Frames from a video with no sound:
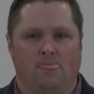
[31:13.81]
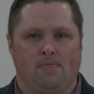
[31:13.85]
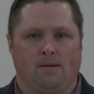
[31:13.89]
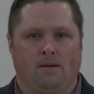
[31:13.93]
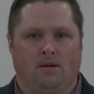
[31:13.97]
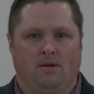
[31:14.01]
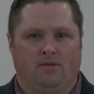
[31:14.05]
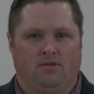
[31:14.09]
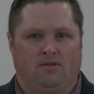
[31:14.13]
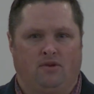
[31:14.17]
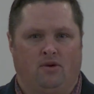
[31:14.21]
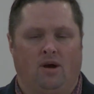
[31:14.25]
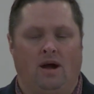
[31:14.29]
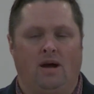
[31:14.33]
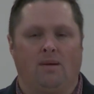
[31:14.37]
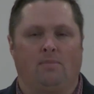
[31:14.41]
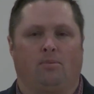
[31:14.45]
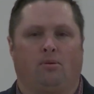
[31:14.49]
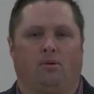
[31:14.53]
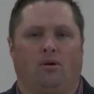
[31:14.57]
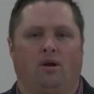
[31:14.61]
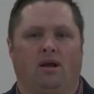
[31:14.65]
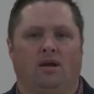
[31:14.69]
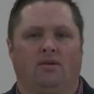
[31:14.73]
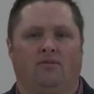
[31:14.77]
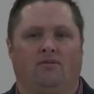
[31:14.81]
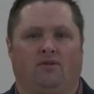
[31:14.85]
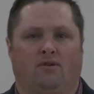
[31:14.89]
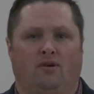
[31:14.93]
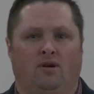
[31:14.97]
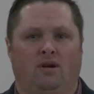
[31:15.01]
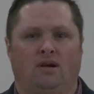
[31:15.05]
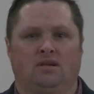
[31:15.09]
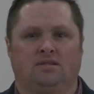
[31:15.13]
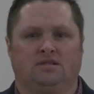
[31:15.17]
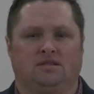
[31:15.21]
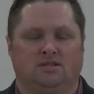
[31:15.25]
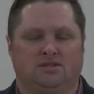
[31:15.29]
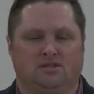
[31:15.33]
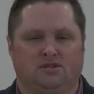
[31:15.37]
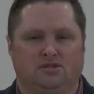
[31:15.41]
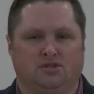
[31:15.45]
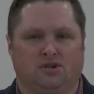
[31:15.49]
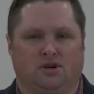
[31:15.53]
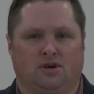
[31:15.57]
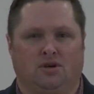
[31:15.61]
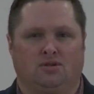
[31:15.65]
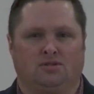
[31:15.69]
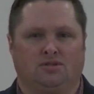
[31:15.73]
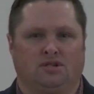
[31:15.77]
So I pray for us as a
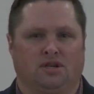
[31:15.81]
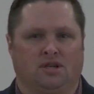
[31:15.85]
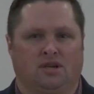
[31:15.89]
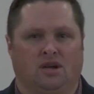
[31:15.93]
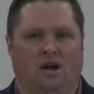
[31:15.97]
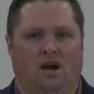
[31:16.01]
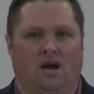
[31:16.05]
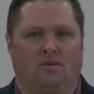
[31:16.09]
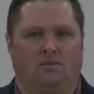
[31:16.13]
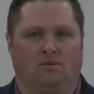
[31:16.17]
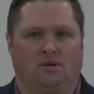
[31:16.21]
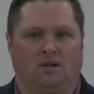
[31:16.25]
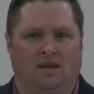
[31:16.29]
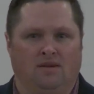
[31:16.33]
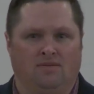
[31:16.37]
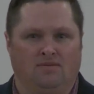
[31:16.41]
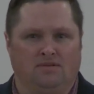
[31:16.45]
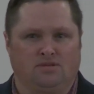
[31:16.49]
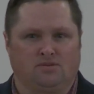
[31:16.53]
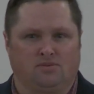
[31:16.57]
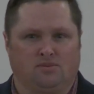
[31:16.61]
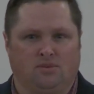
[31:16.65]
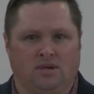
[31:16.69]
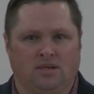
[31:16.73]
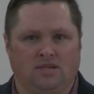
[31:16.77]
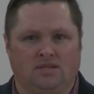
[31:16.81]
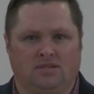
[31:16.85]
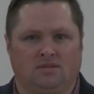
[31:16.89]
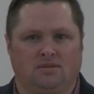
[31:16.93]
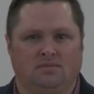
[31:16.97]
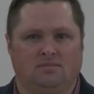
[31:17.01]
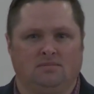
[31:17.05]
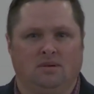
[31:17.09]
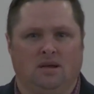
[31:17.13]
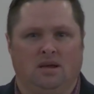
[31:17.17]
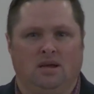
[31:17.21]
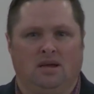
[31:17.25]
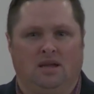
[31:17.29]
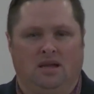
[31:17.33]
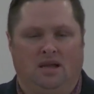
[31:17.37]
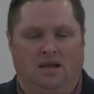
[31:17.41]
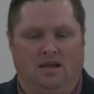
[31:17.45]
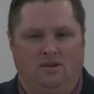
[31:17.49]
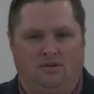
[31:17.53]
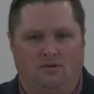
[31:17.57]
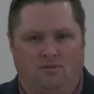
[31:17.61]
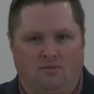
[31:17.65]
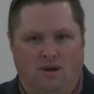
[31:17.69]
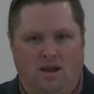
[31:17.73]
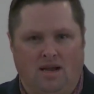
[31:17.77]
church that God would give us wisdom
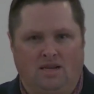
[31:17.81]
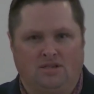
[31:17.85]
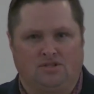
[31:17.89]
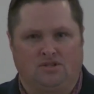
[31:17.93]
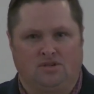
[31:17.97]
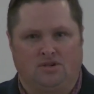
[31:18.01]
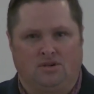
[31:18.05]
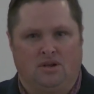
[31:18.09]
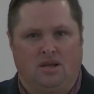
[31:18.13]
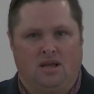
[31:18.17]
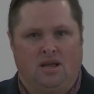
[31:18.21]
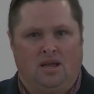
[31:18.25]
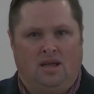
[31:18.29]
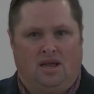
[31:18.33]
and direction.